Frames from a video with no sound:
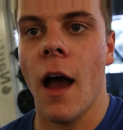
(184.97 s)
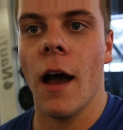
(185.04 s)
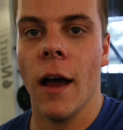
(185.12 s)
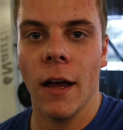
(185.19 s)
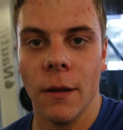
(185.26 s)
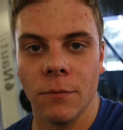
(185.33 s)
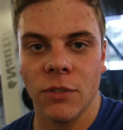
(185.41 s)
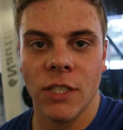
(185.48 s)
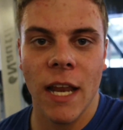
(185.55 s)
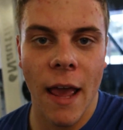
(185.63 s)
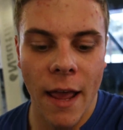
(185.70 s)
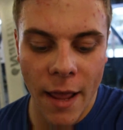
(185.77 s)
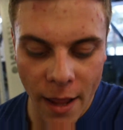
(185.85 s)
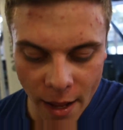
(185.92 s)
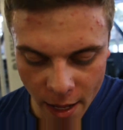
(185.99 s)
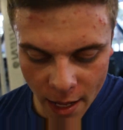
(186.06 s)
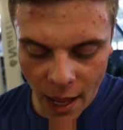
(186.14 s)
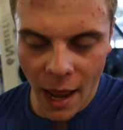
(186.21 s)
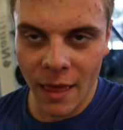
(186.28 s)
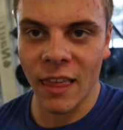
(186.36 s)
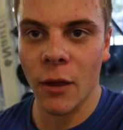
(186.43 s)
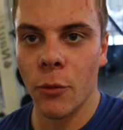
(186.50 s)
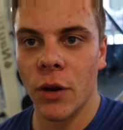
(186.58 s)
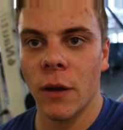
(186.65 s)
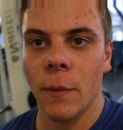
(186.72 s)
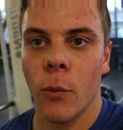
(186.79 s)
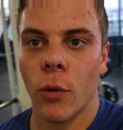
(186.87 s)
Um, today, I think we're
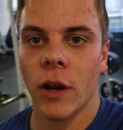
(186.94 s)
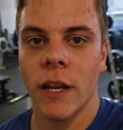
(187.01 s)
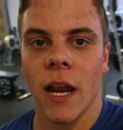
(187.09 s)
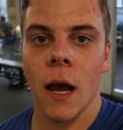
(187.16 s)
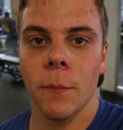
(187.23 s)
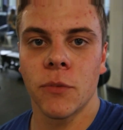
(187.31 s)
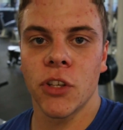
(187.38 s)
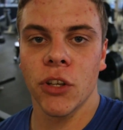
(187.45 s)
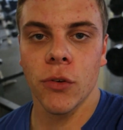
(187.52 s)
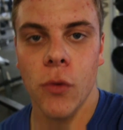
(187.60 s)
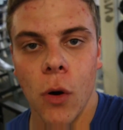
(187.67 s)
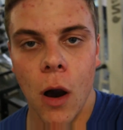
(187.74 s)
going to be working up to